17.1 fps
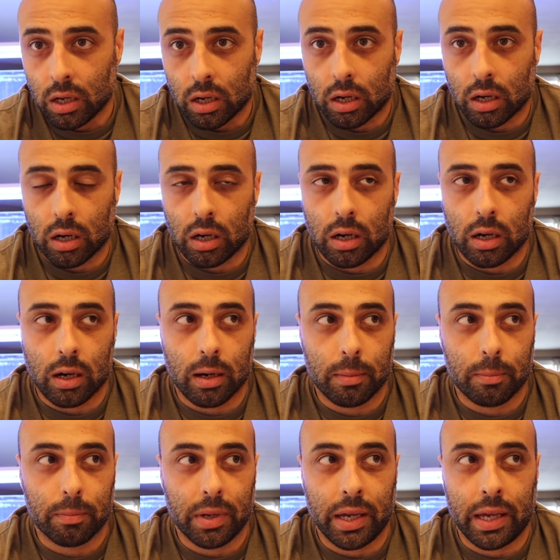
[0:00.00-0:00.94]

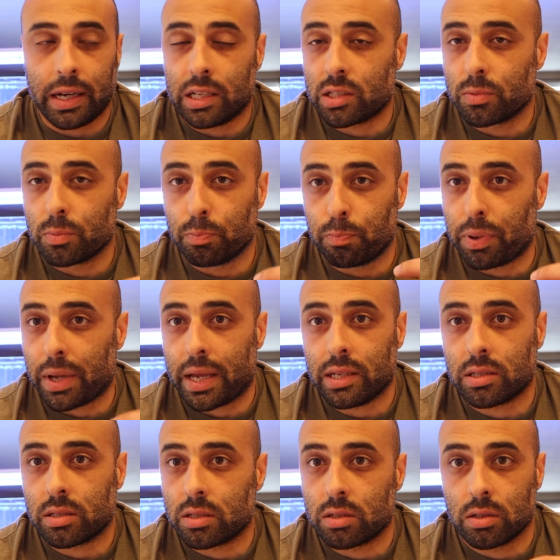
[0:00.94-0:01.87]
and it's
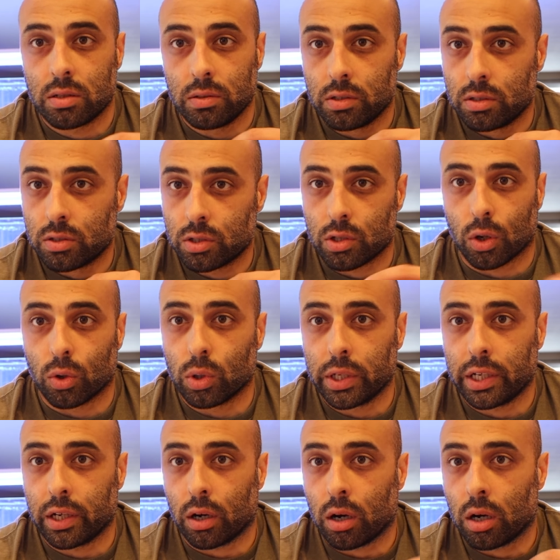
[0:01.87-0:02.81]
based
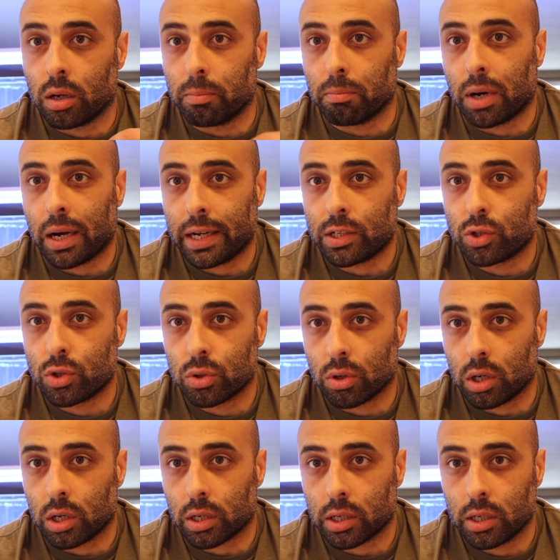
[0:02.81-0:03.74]
solely on my
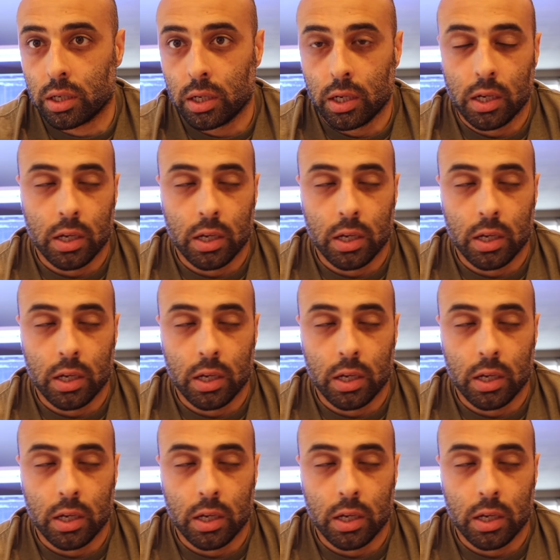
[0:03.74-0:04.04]
truck.